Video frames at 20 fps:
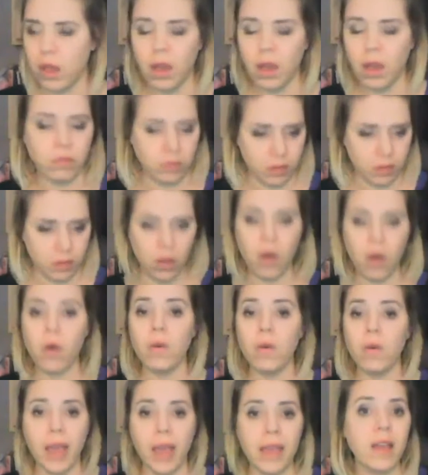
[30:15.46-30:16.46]

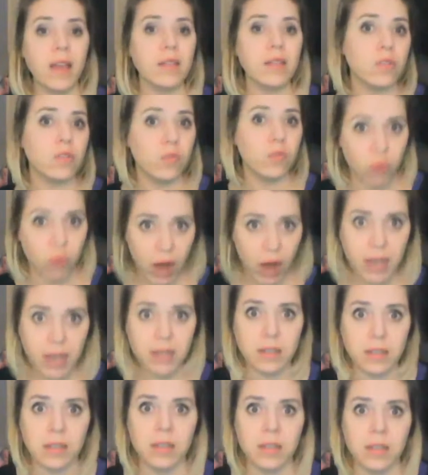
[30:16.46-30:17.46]
Okay, that's
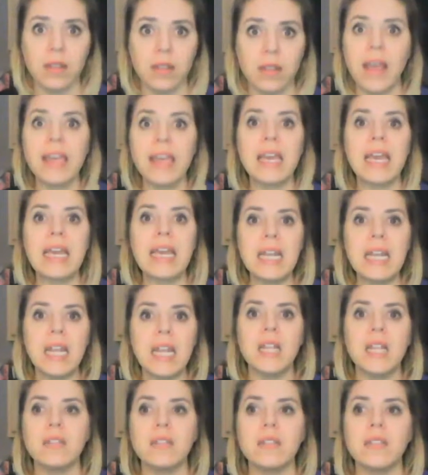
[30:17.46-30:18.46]
great. Like, it
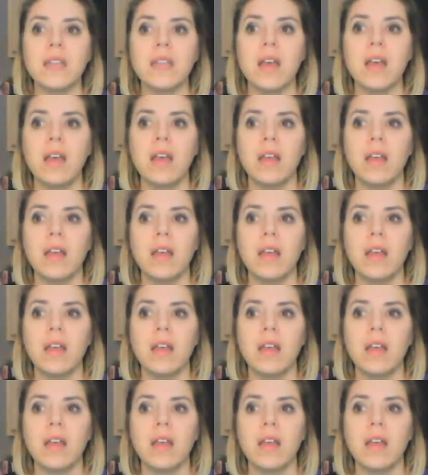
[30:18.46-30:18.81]
is